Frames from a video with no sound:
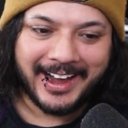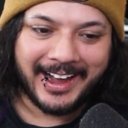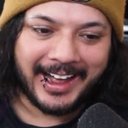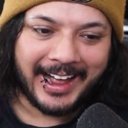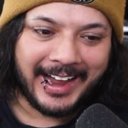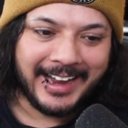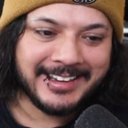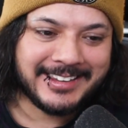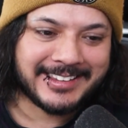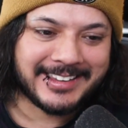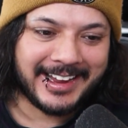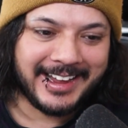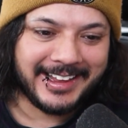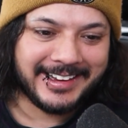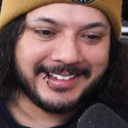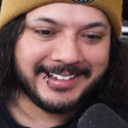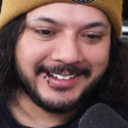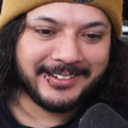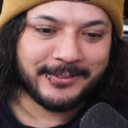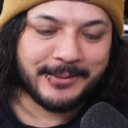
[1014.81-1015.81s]
I
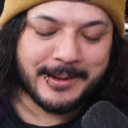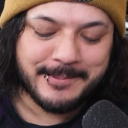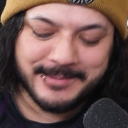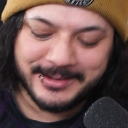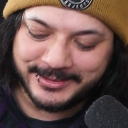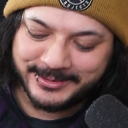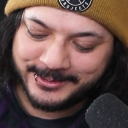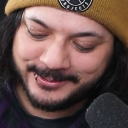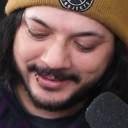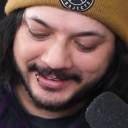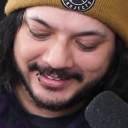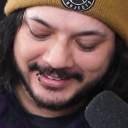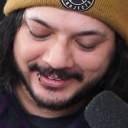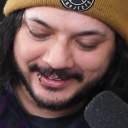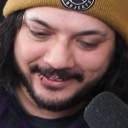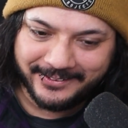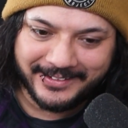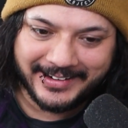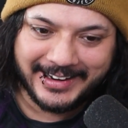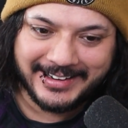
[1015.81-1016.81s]
said, remember 2 weeks
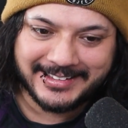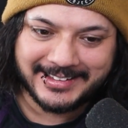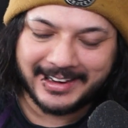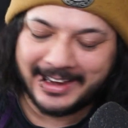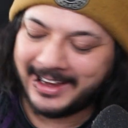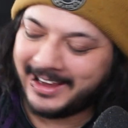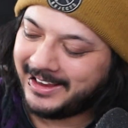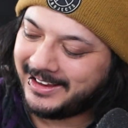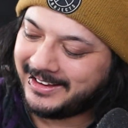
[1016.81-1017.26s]
ago when I said,